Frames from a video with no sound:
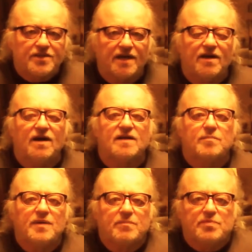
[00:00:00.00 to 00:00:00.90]
check
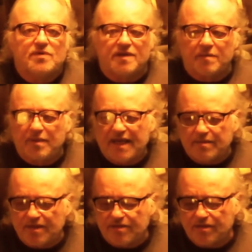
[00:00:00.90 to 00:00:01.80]
on the pit bull and the
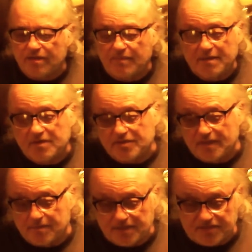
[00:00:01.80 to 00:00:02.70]
babies. Maybe
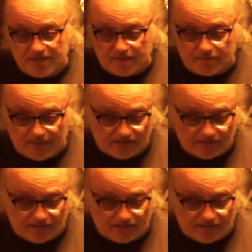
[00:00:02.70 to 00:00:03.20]
she'll let me see him